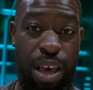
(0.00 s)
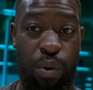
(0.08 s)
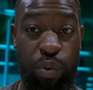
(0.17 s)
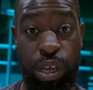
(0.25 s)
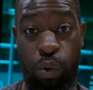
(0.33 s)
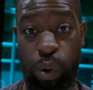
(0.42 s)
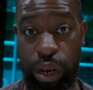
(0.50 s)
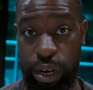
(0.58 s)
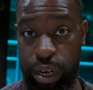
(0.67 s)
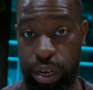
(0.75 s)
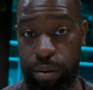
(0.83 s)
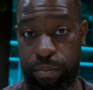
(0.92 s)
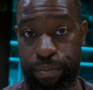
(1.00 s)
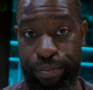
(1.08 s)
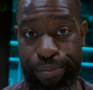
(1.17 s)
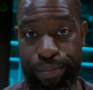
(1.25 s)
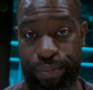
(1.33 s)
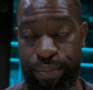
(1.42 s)
with a quirk,
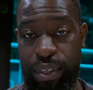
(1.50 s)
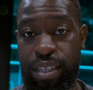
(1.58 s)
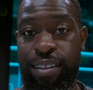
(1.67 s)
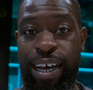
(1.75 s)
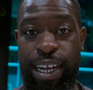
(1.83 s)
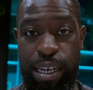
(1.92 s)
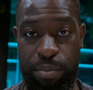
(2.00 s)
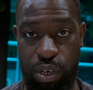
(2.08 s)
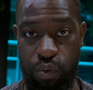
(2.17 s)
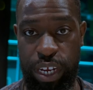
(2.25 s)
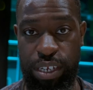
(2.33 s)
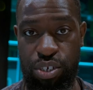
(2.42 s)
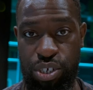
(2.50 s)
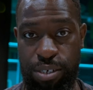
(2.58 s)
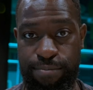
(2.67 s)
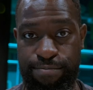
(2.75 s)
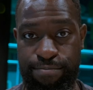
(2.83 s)
dynamic range,